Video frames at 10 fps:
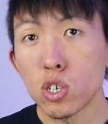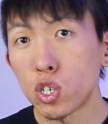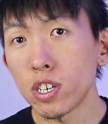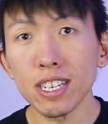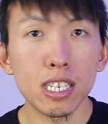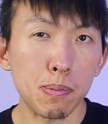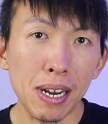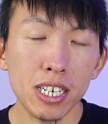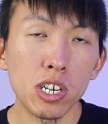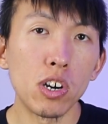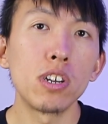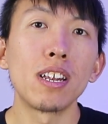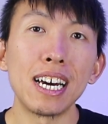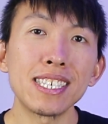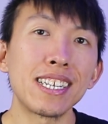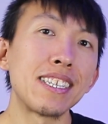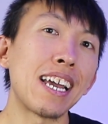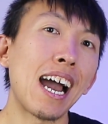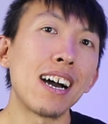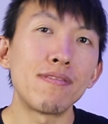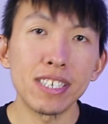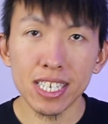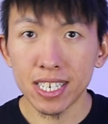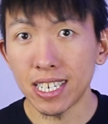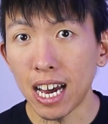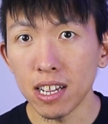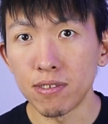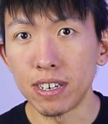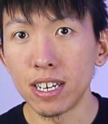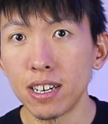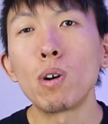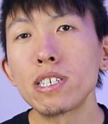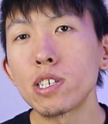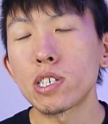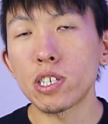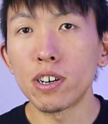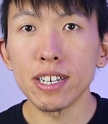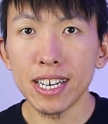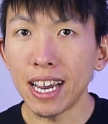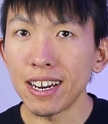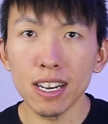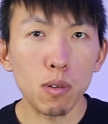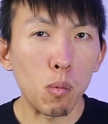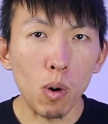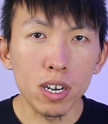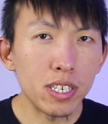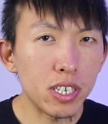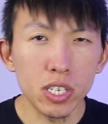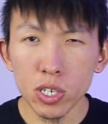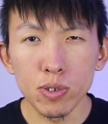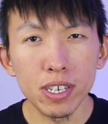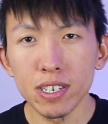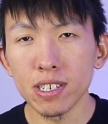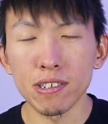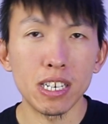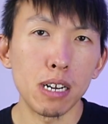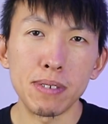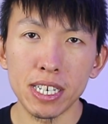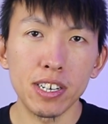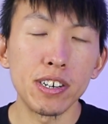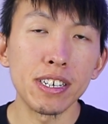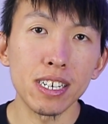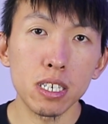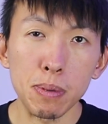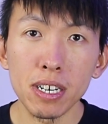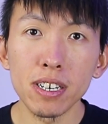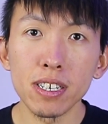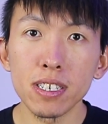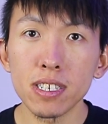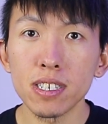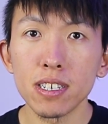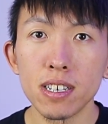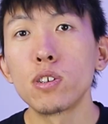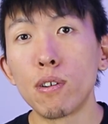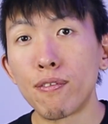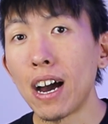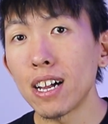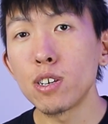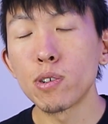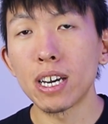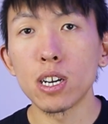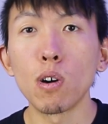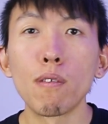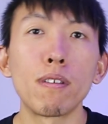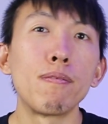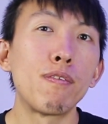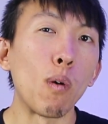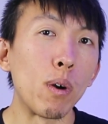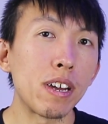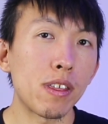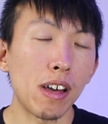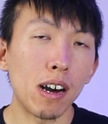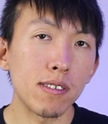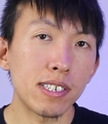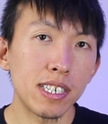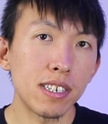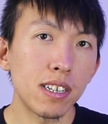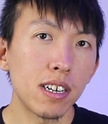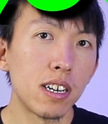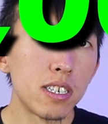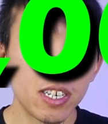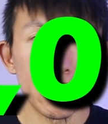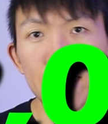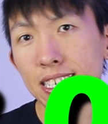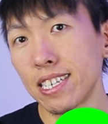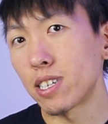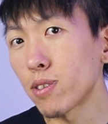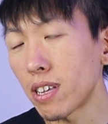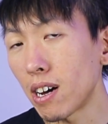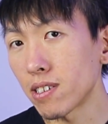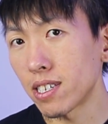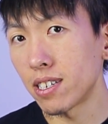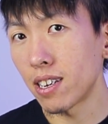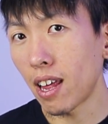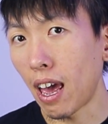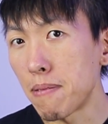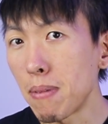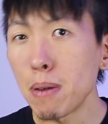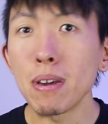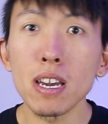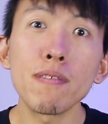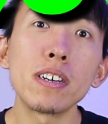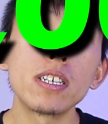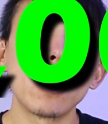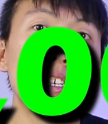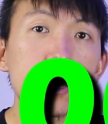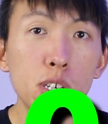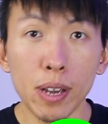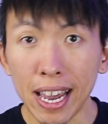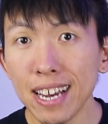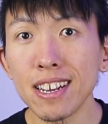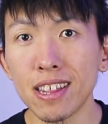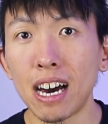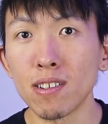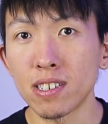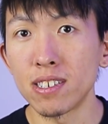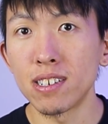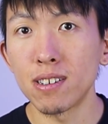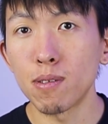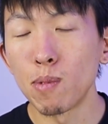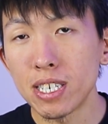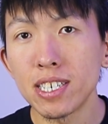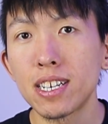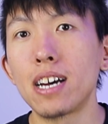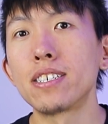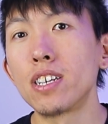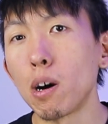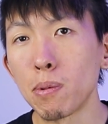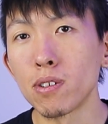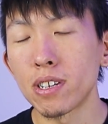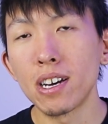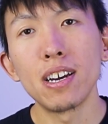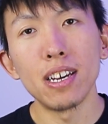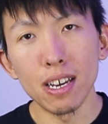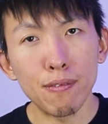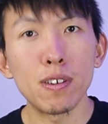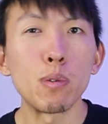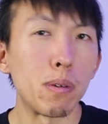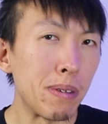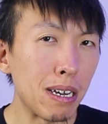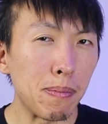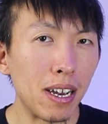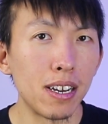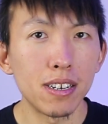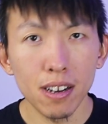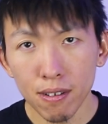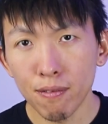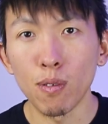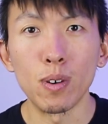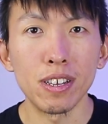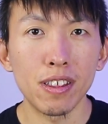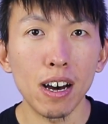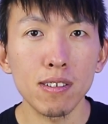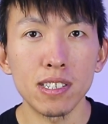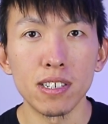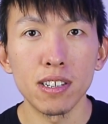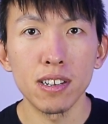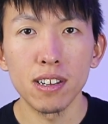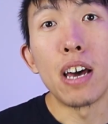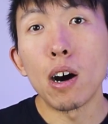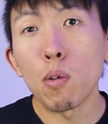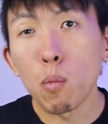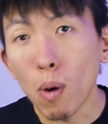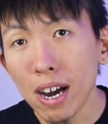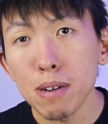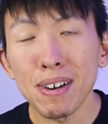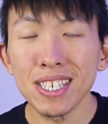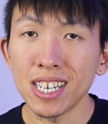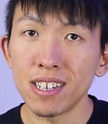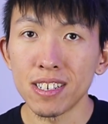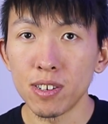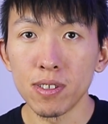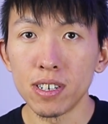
you should expect to earn less than the average salary. Once you start gaining 1 to 2 years of cybersecurity experience, your value can go from $40,000 to $62,000 and maybe even to $80,000, which is doubled if you were being paid $40,000. Now, why am I telling you